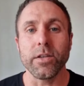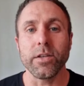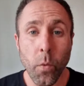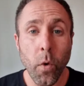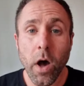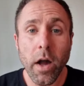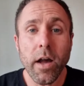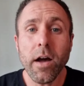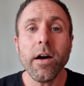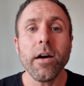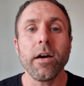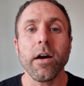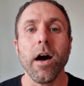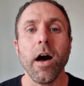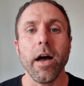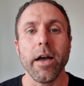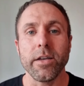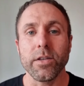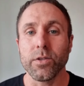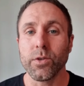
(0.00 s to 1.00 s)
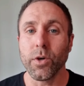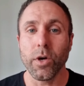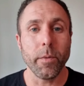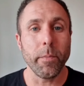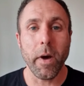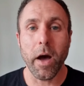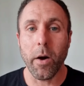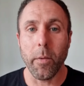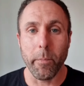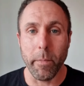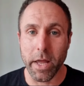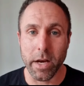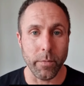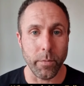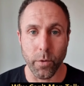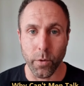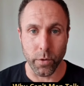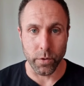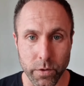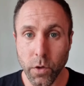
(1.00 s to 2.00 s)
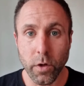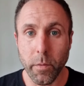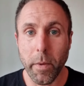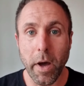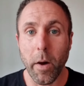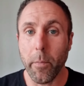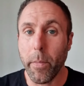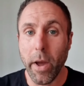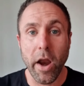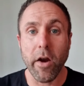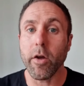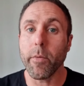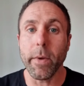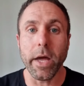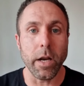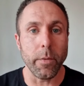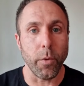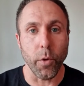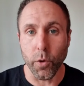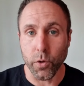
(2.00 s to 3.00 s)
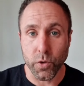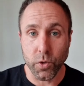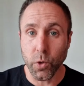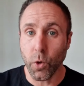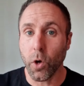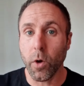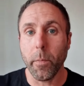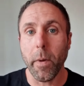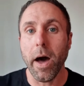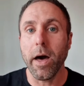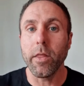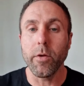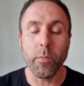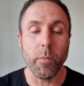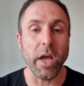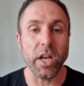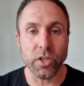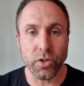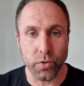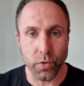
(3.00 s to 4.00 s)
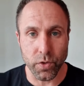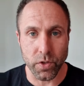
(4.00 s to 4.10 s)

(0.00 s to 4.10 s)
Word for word: Why can't guys talk about menopause, talk about perimenopause, talk about the menstrual